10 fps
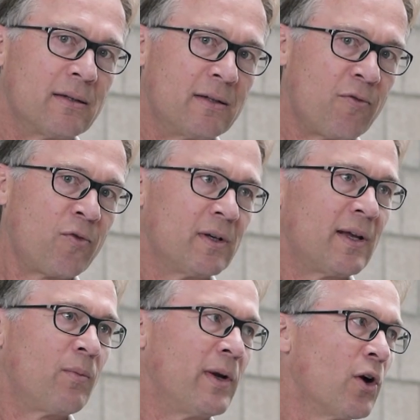different
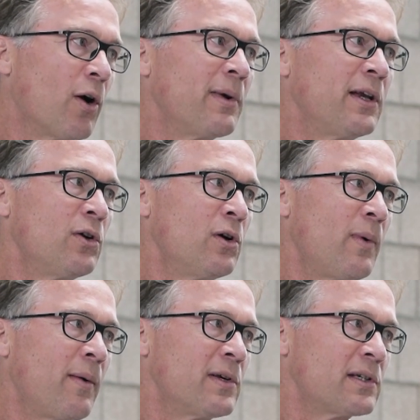than we normally do
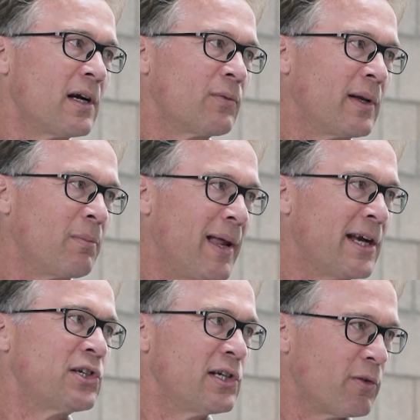when we start with a
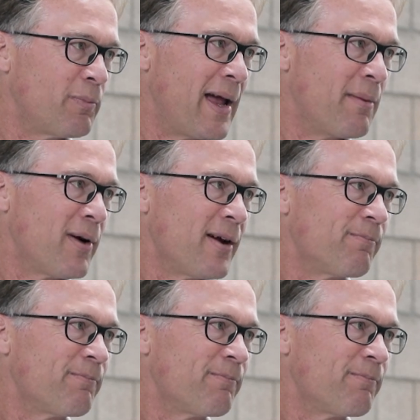blank sheet of paper